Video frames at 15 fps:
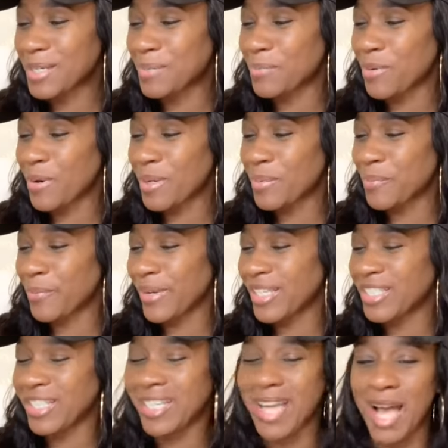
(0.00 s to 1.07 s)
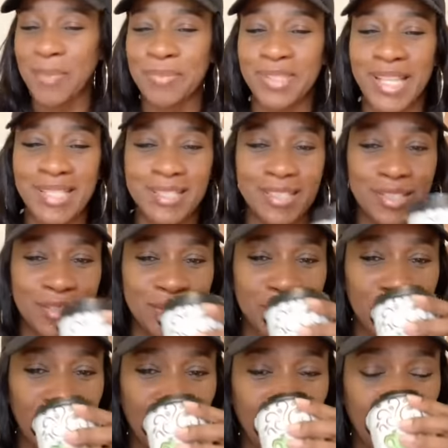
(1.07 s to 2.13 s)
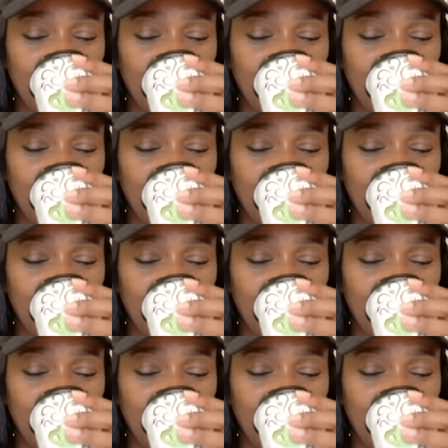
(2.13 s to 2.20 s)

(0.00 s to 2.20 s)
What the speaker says: Good morning, Bridget. God bless you.